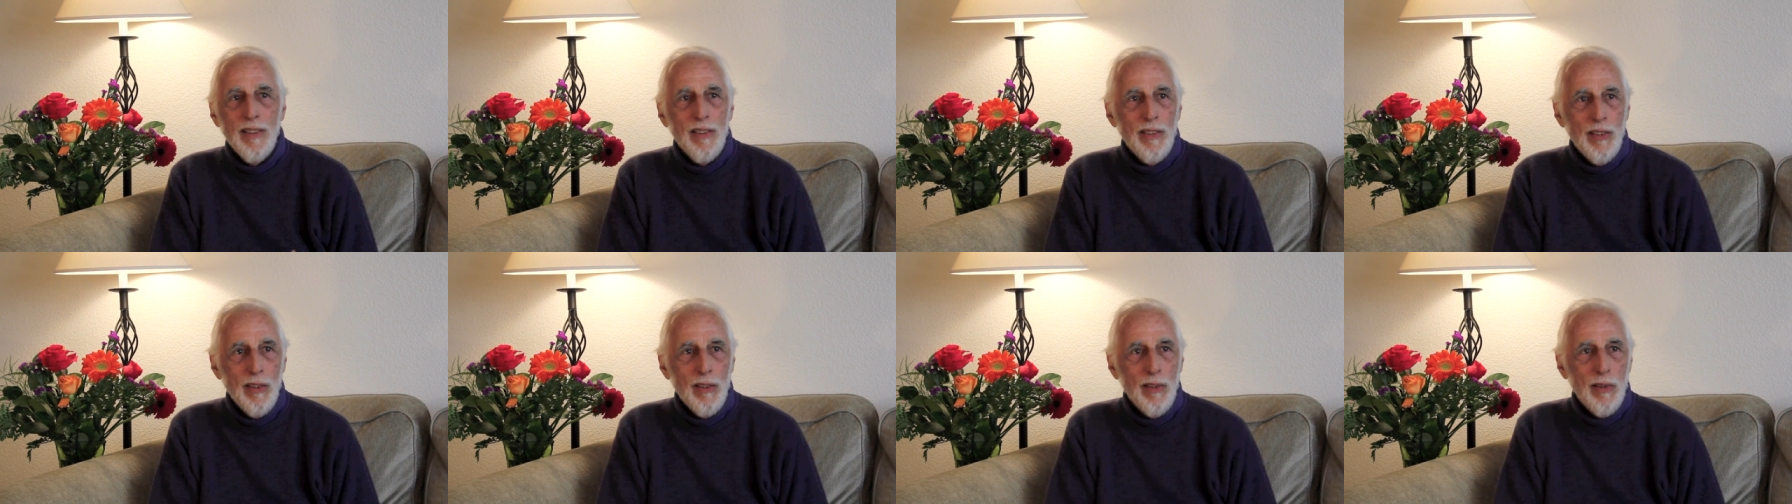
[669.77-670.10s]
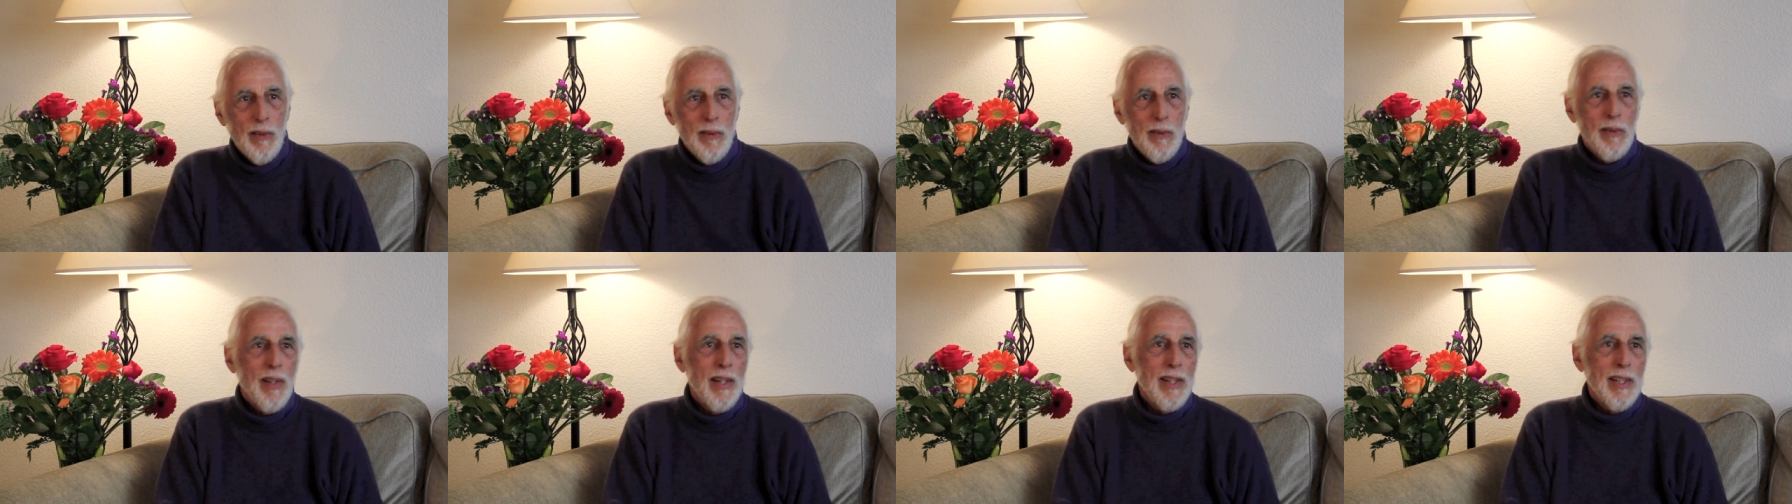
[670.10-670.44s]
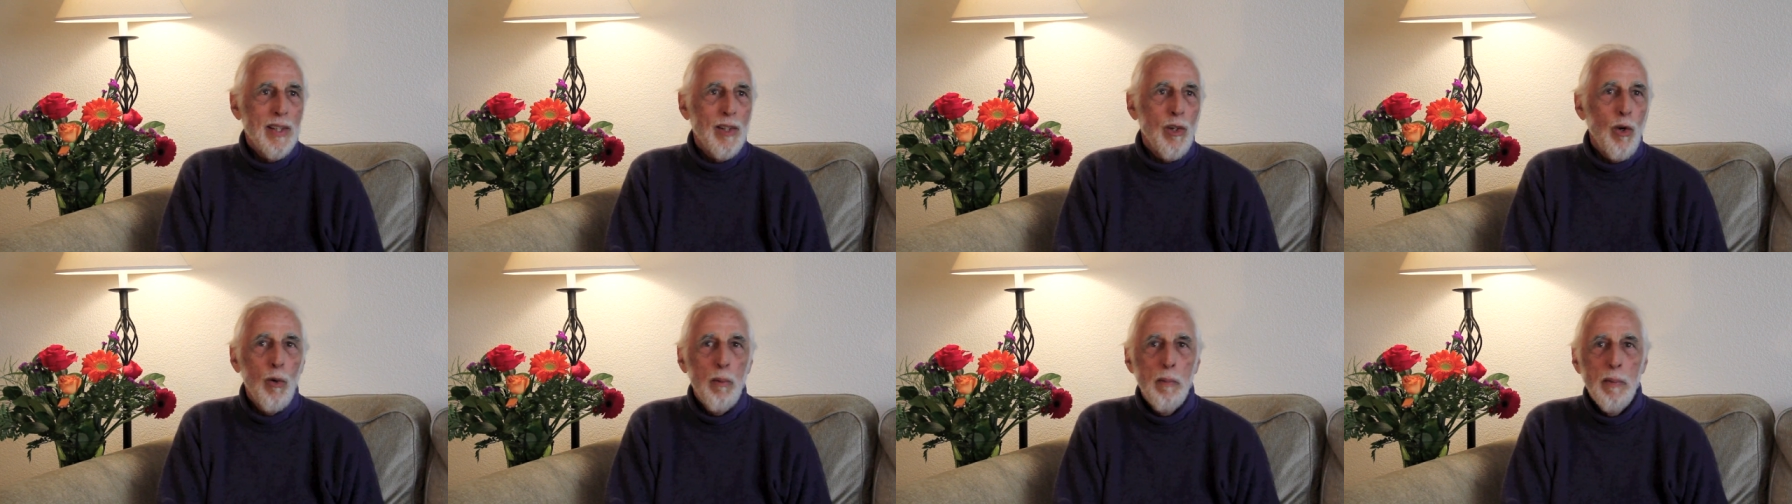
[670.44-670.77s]

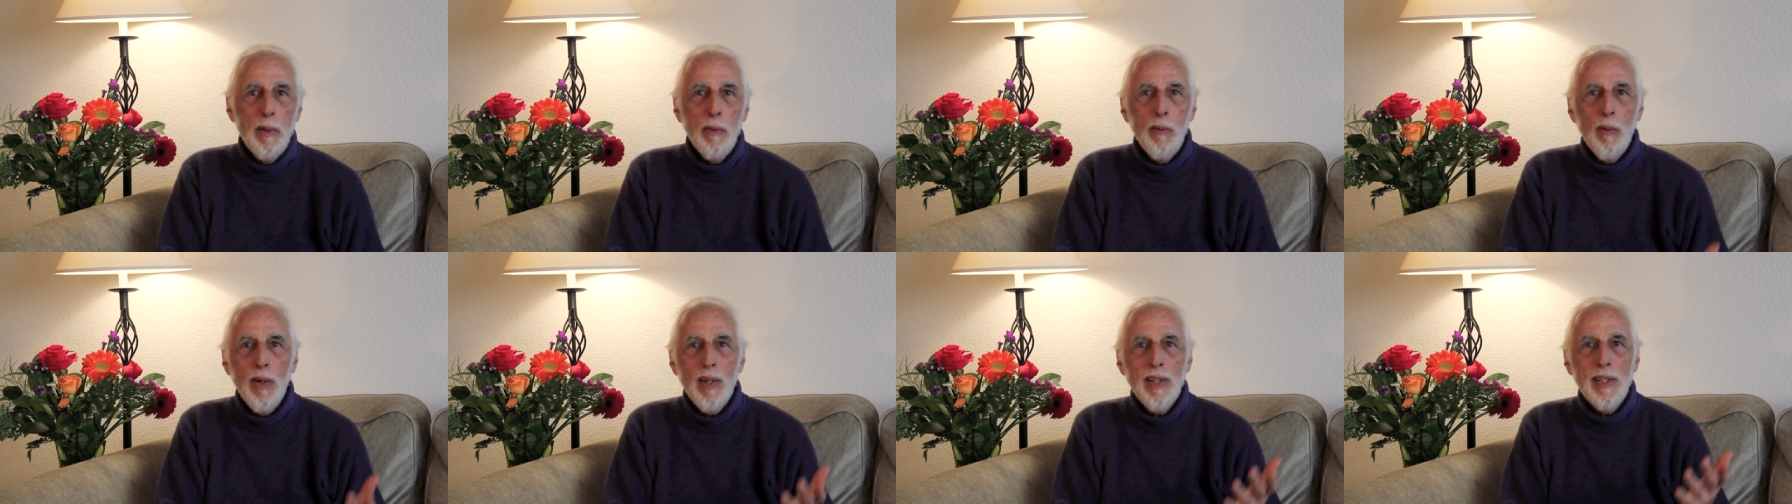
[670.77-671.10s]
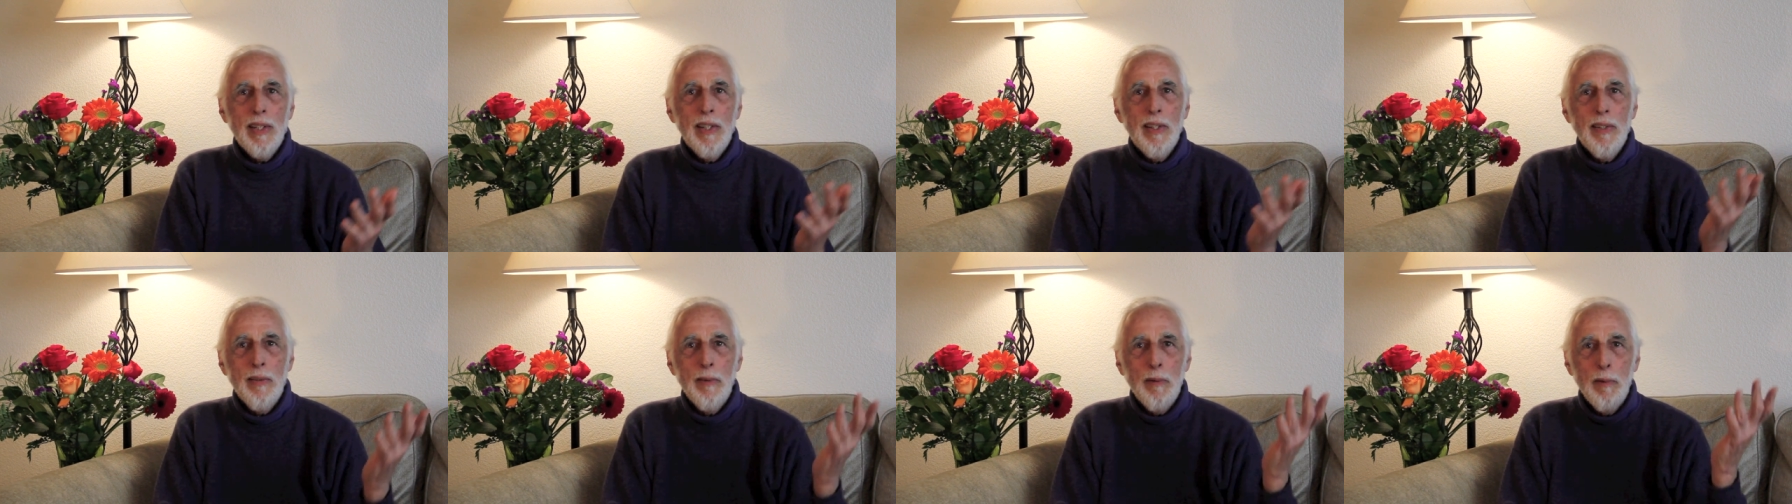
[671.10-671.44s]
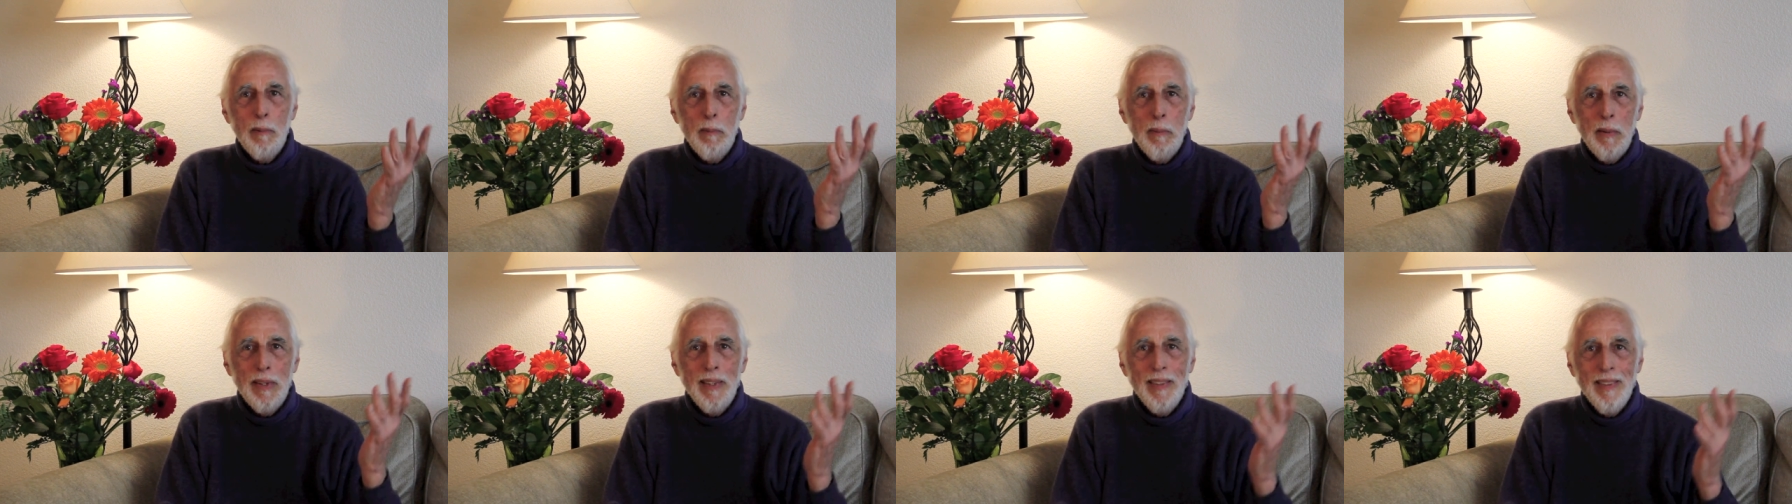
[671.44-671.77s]
like Obi-Wan
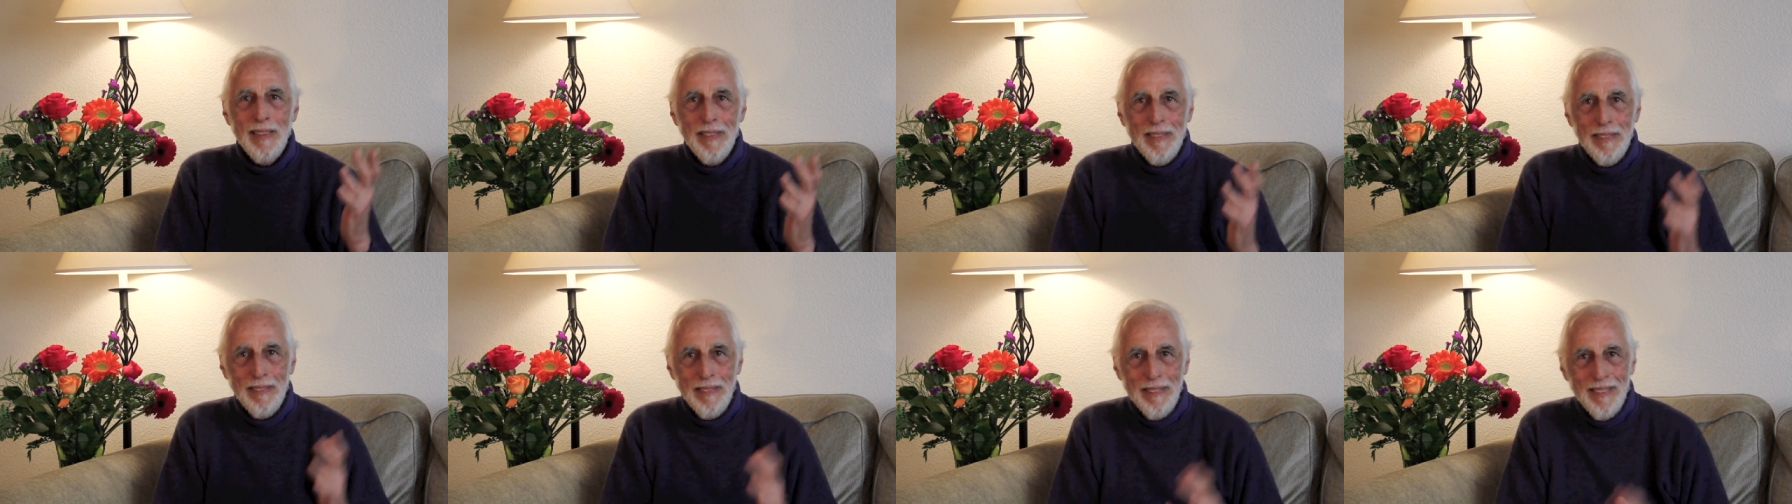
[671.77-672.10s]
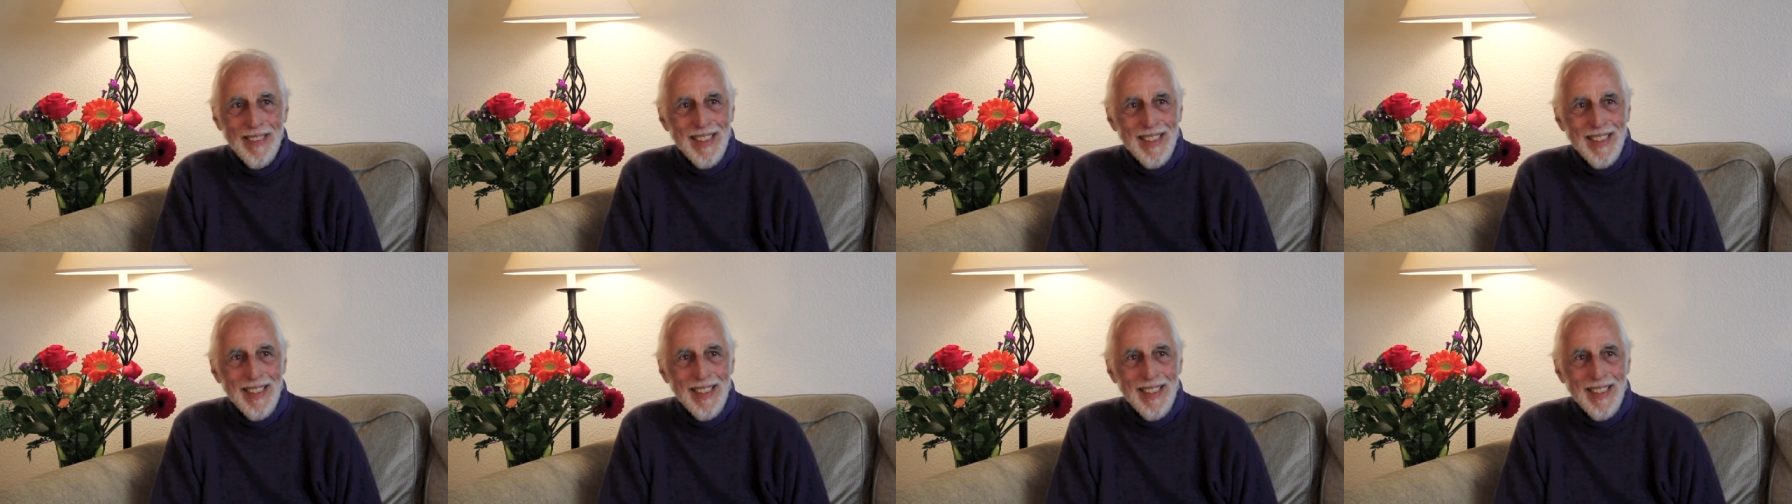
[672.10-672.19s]
Kenobi,